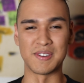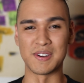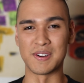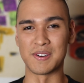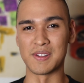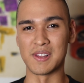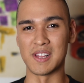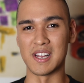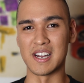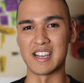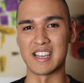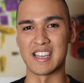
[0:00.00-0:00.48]
you're
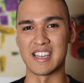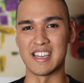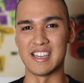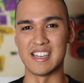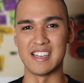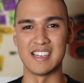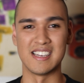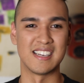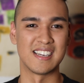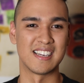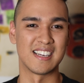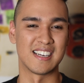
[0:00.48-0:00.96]

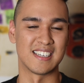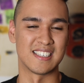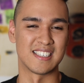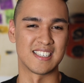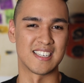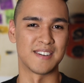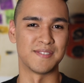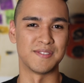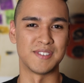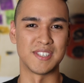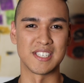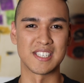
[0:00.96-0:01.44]
lucky, because
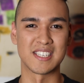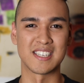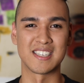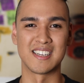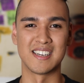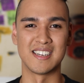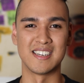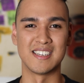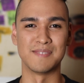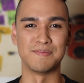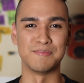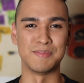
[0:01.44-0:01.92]
I'm just
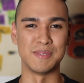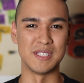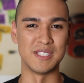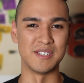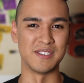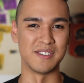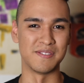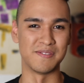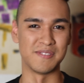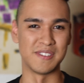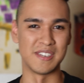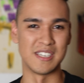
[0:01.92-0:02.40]
gonna be
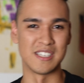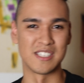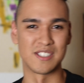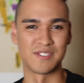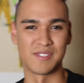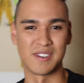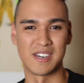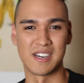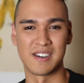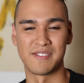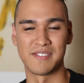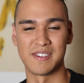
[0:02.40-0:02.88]
doing videos
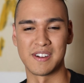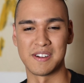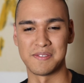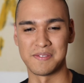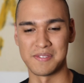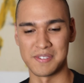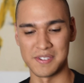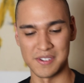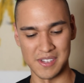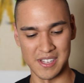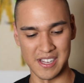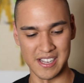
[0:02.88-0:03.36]
whenever I
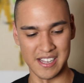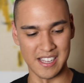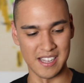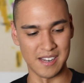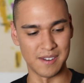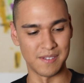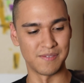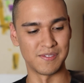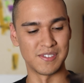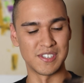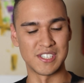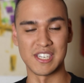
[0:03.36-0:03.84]
feel like
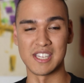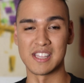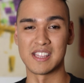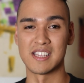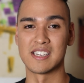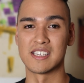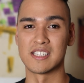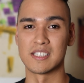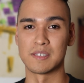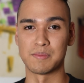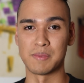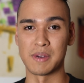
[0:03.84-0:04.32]
it, which I
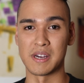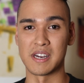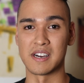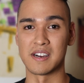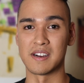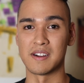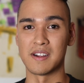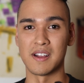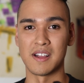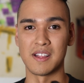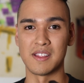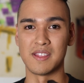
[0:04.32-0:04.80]
think is
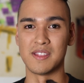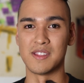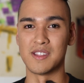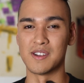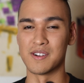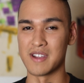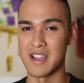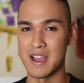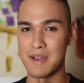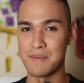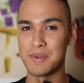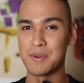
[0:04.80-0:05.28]
better. And don't
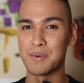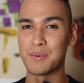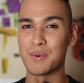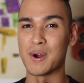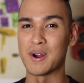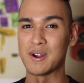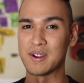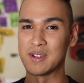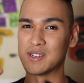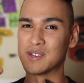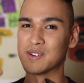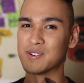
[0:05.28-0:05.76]
get me
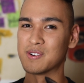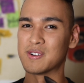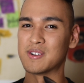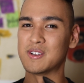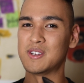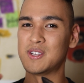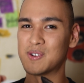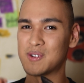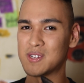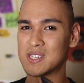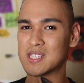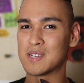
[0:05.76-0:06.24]
wrong,
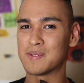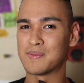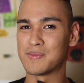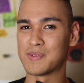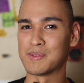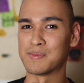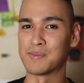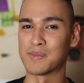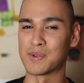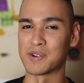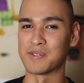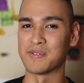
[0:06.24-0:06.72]
you'll end up with
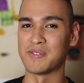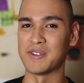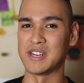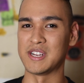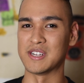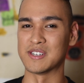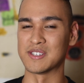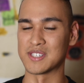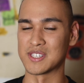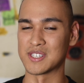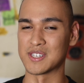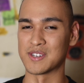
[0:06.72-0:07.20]
more
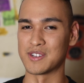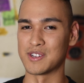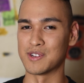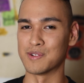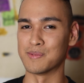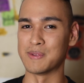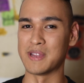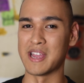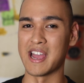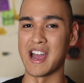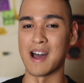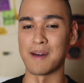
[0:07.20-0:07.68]
videos, so you'll
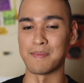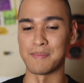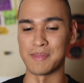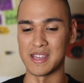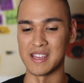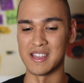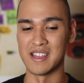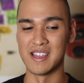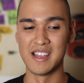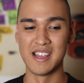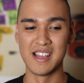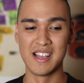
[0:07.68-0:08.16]
be happy.
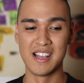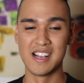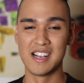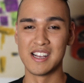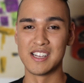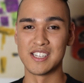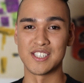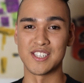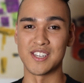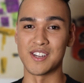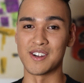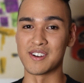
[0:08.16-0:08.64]

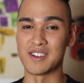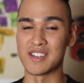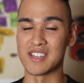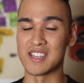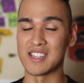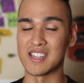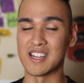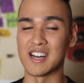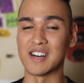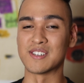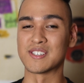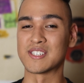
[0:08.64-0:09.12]
So
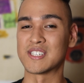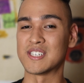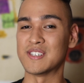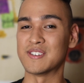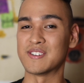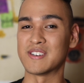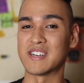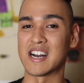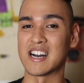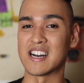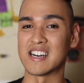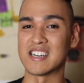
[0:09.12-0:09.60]
I'll see you
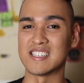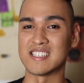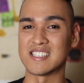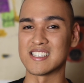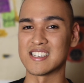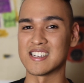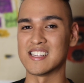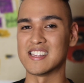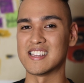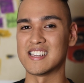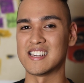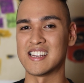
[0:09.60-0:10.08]
guys
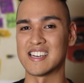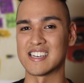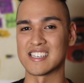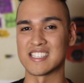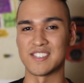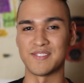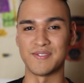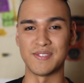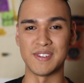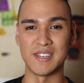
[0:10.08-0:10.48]
in the next